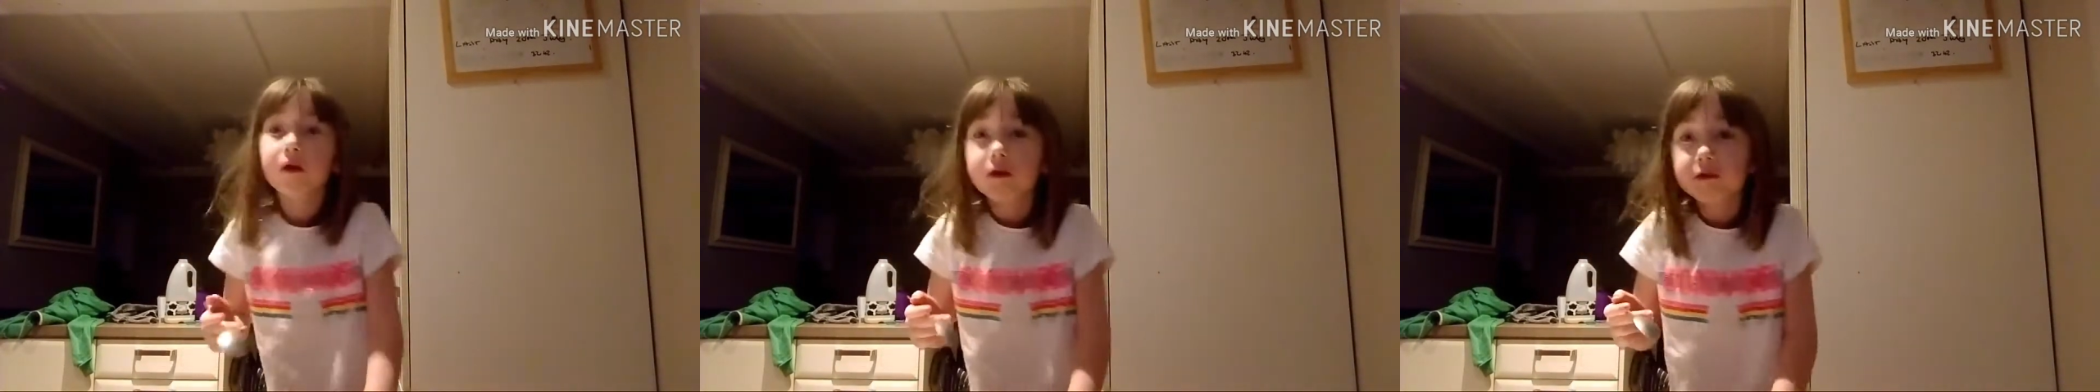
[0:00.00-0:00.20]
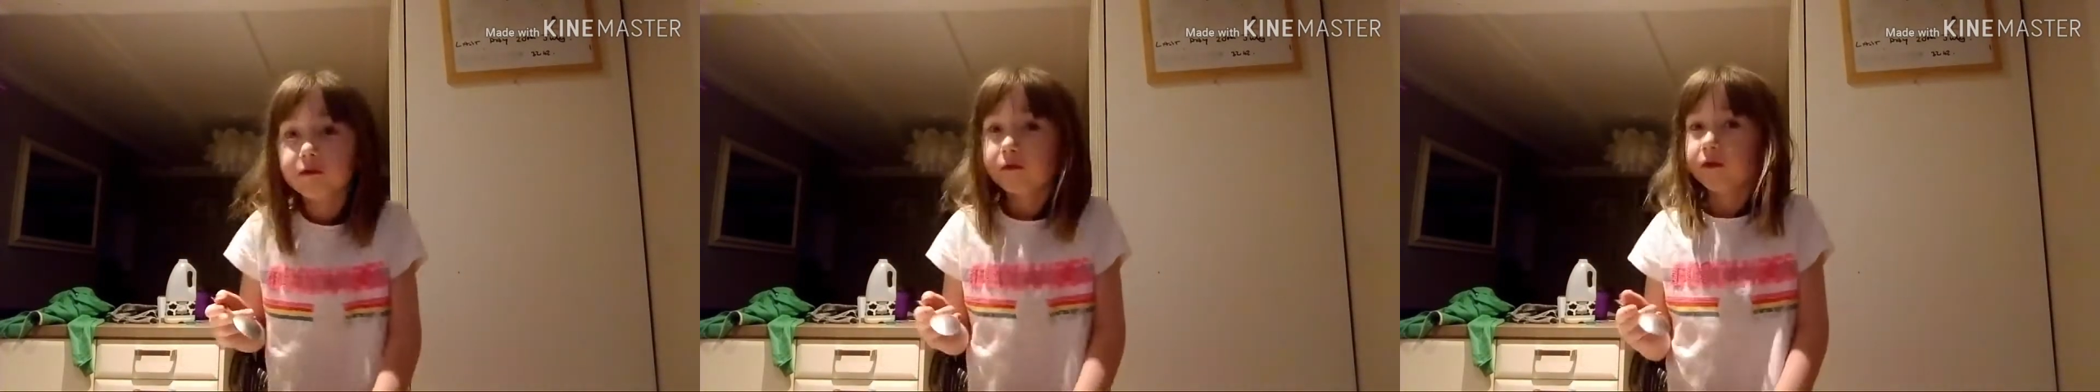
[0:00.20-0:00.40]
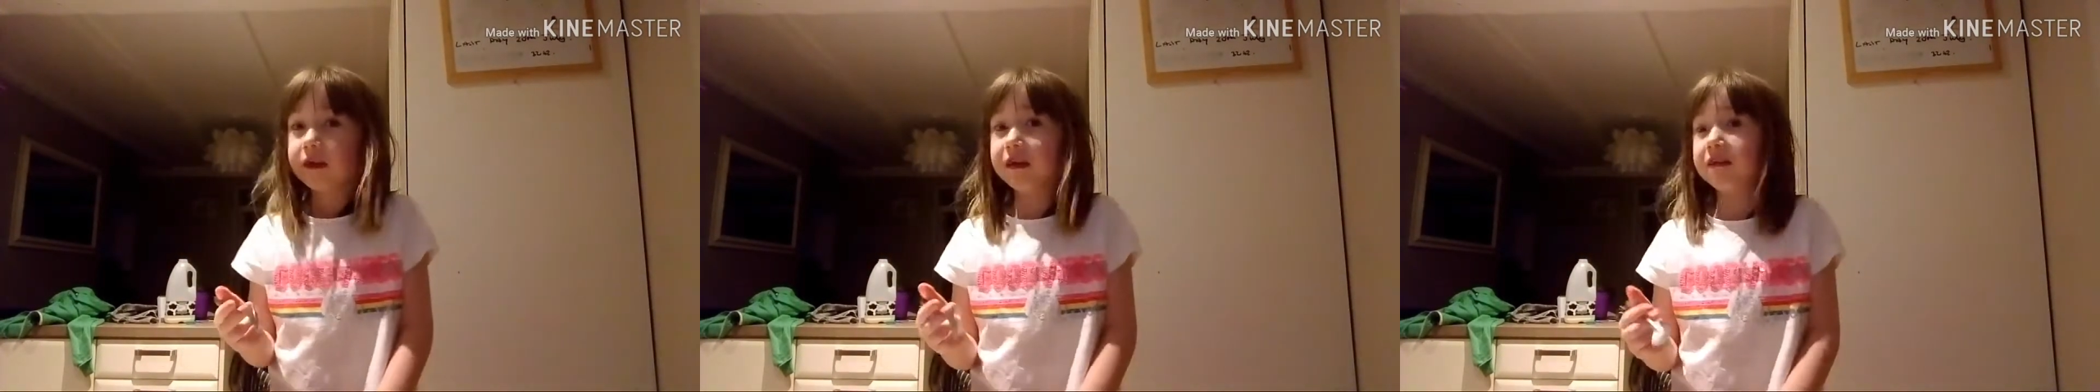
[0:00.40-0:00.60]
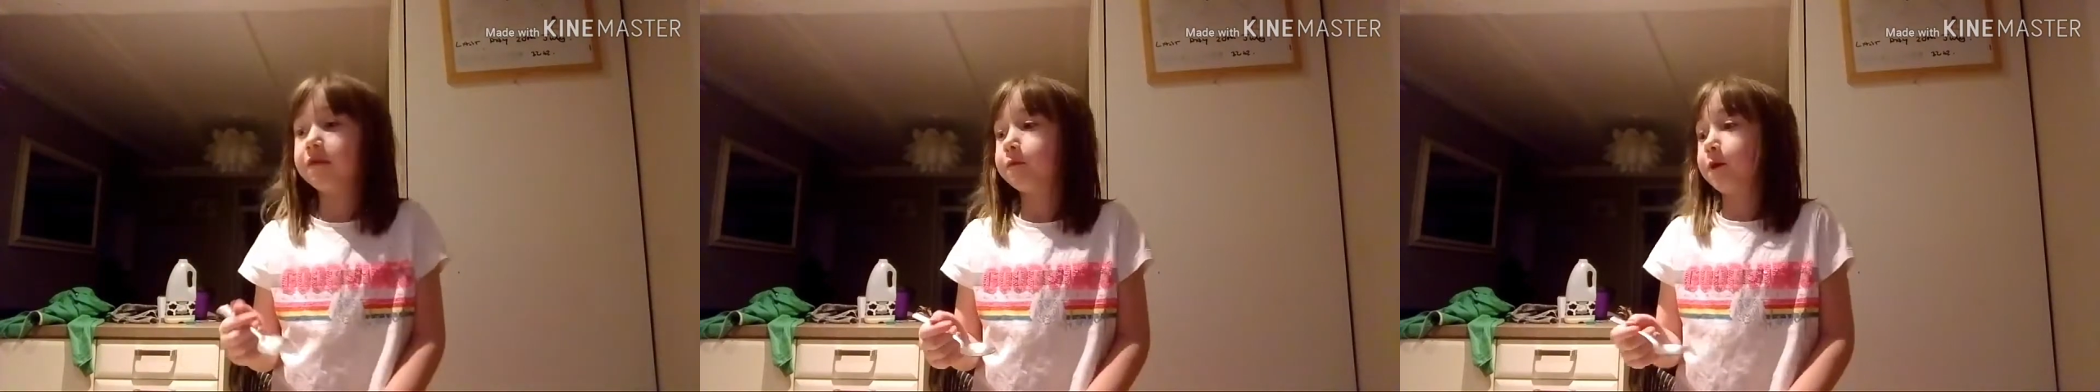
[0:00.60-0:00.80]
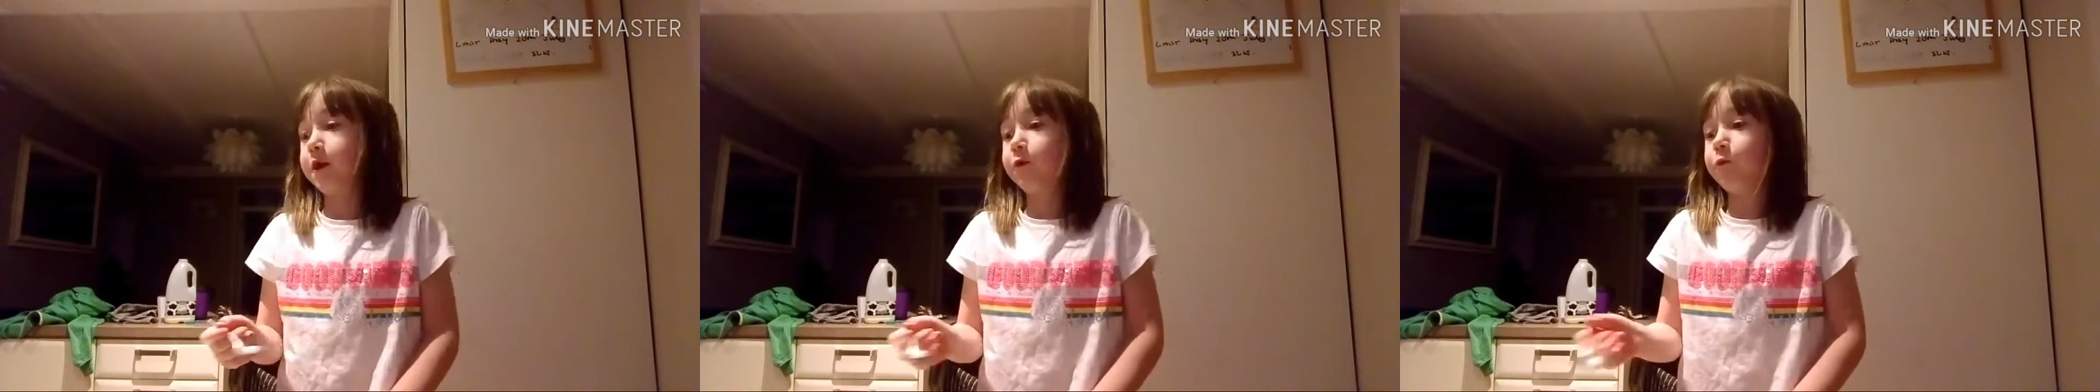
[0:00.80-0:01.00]
At least
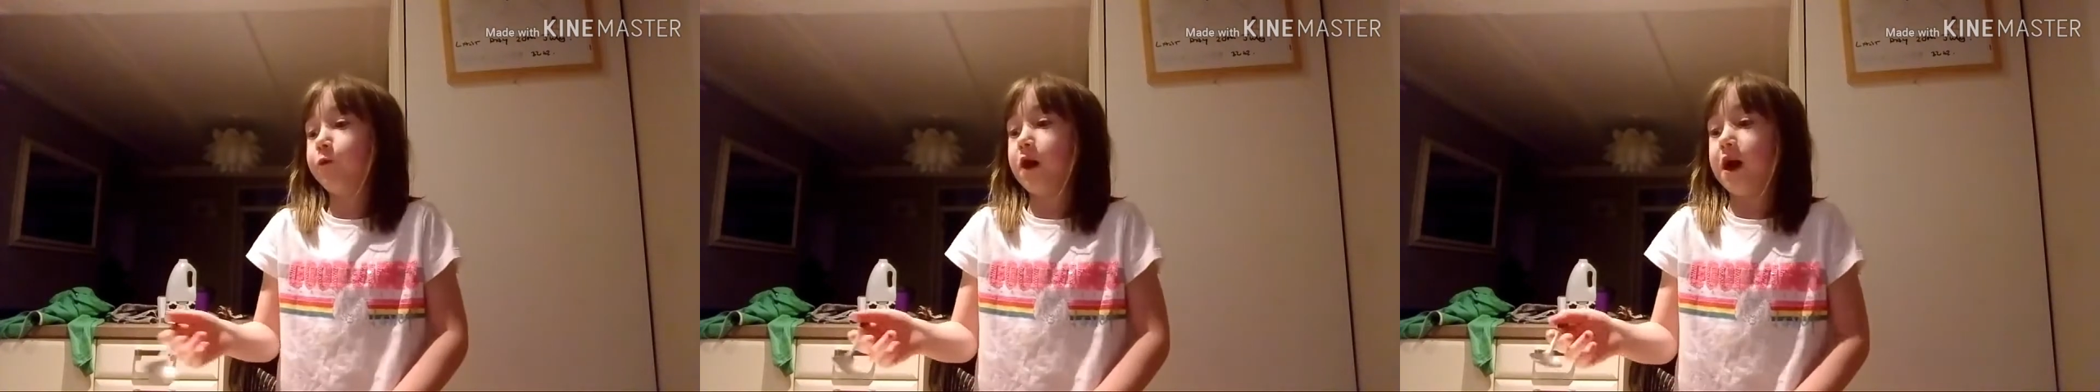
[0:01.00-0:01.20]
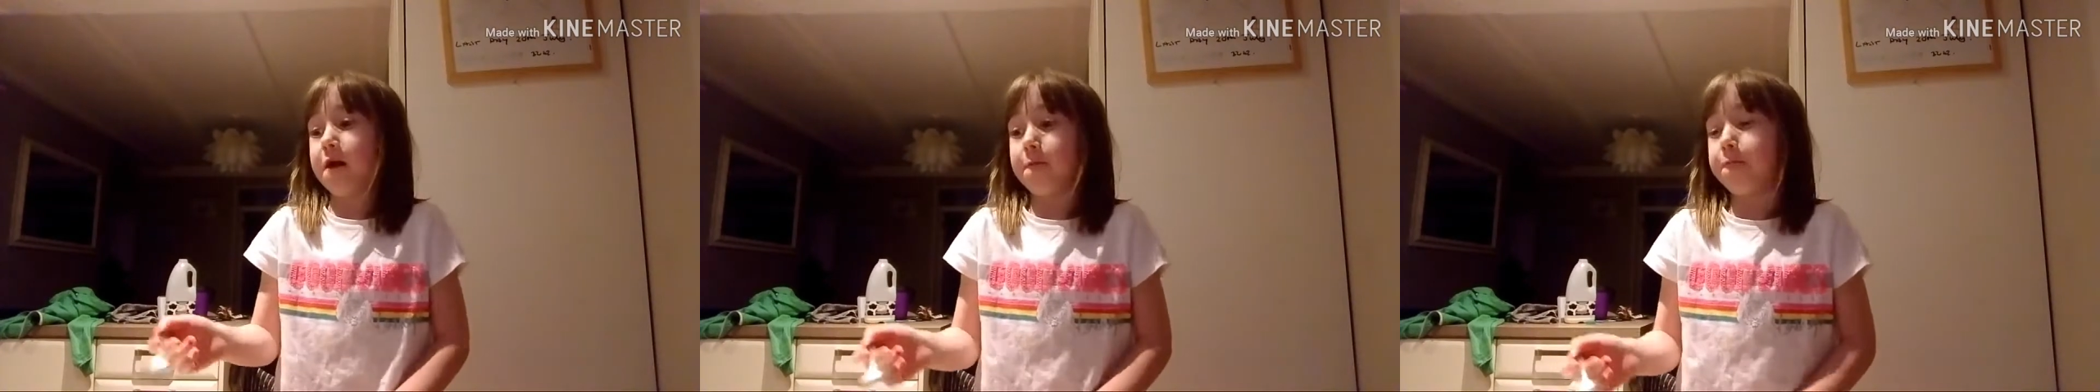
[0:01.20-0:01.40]
being weird,